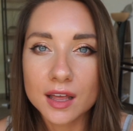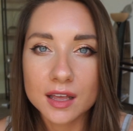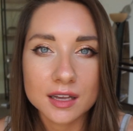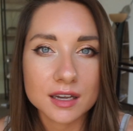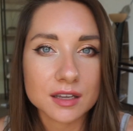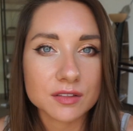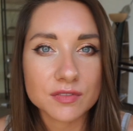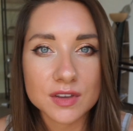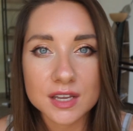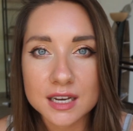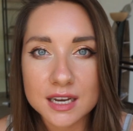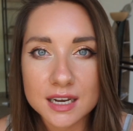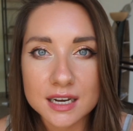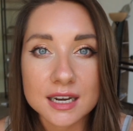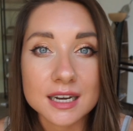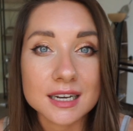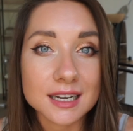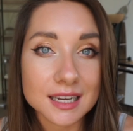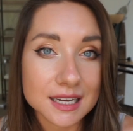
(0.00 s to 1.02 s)
convenient
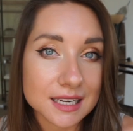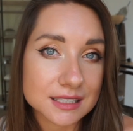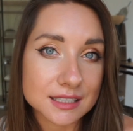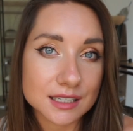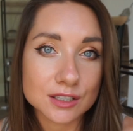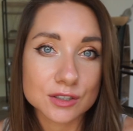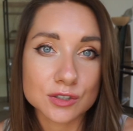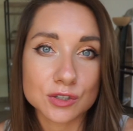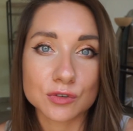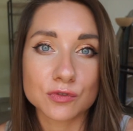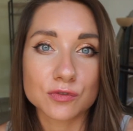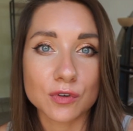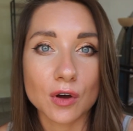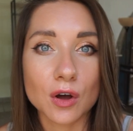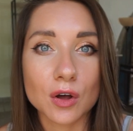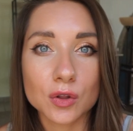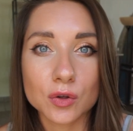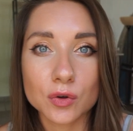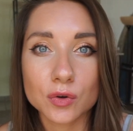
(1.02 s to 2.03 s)
and easy to
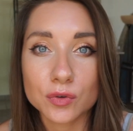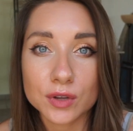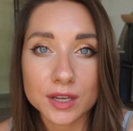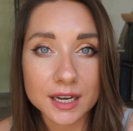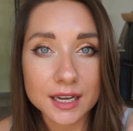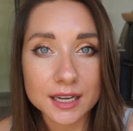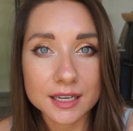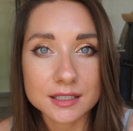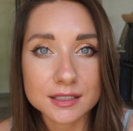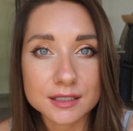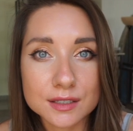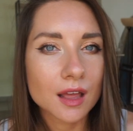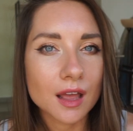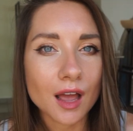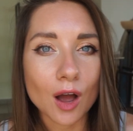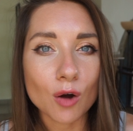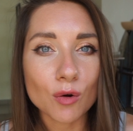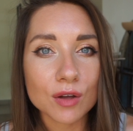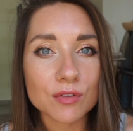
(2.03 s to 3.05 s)
follow it is.
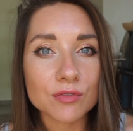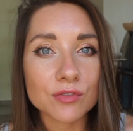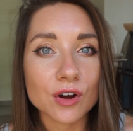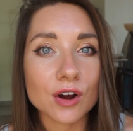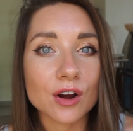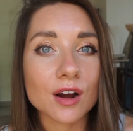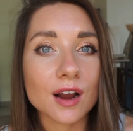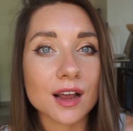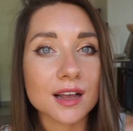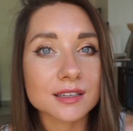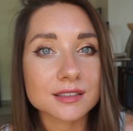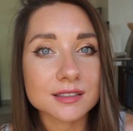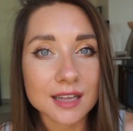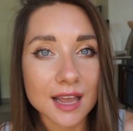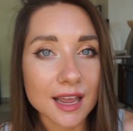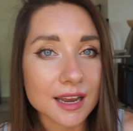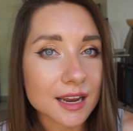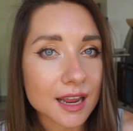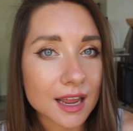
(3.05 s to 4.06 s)
However, as
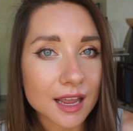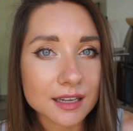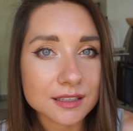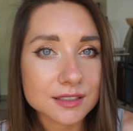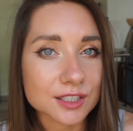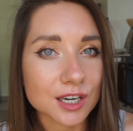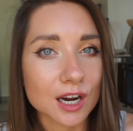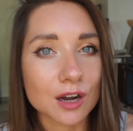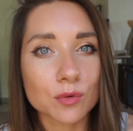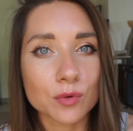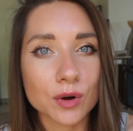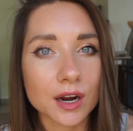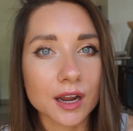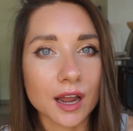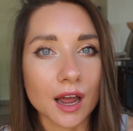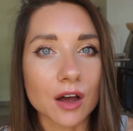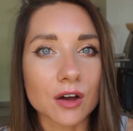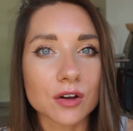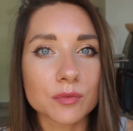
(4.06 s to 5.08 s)
any HIIT style
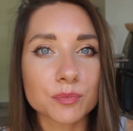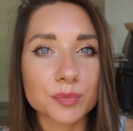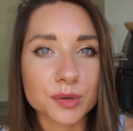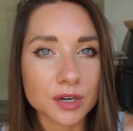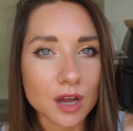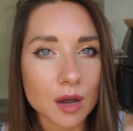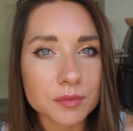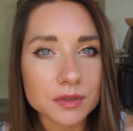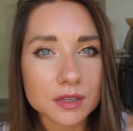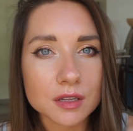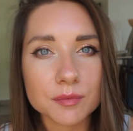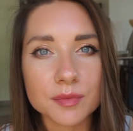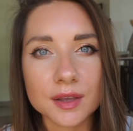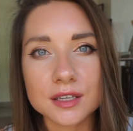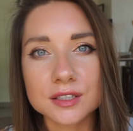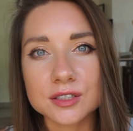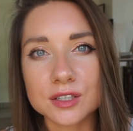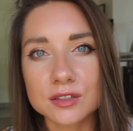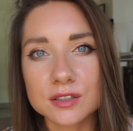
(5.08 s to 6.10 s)
workout, predominantly
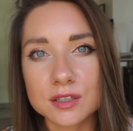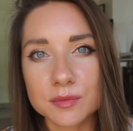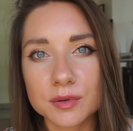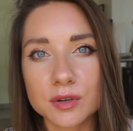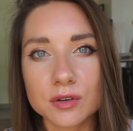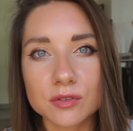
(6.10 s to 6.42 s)
based on typical